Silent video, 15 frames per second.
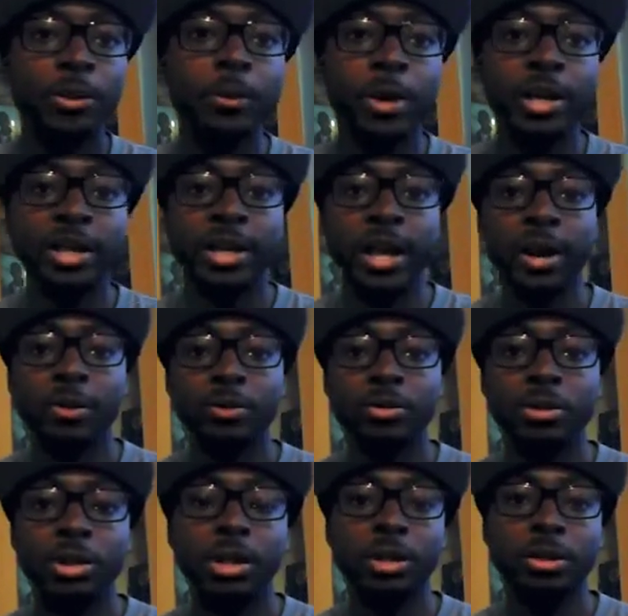you want to get out
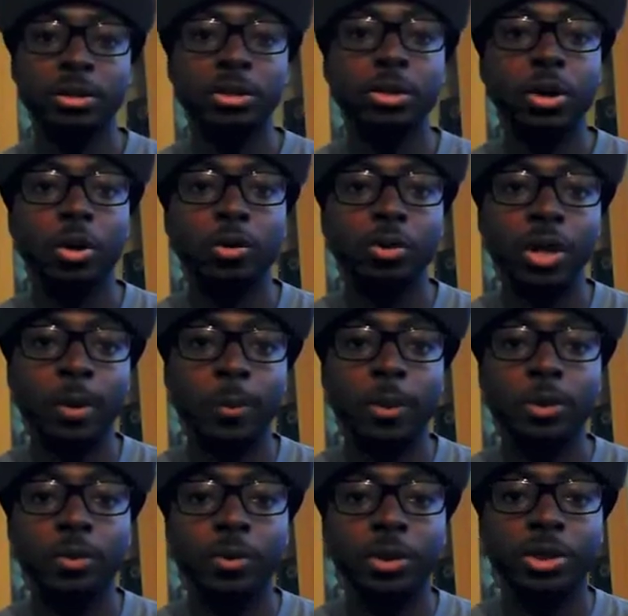and
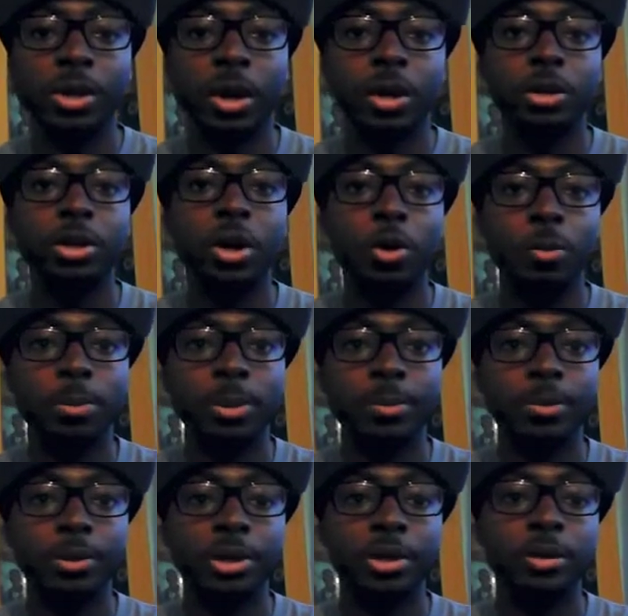network with your own
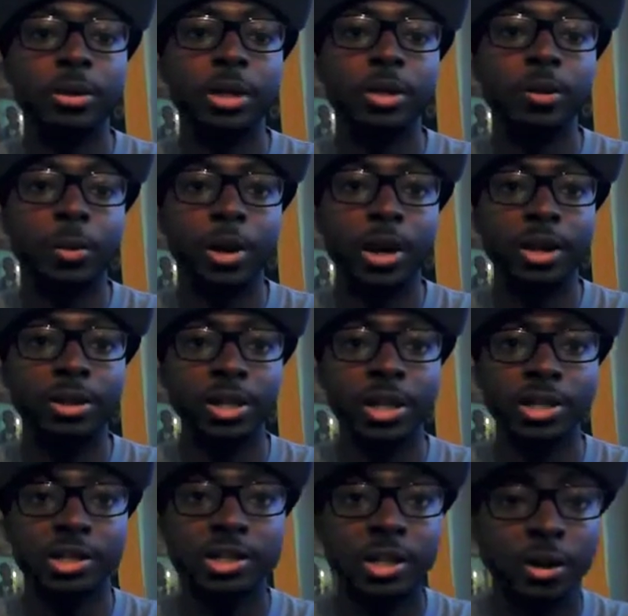people and get the word out there
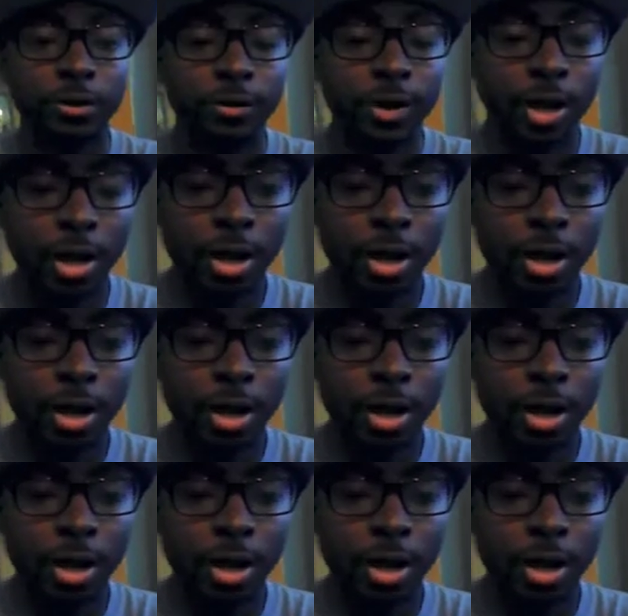yourself.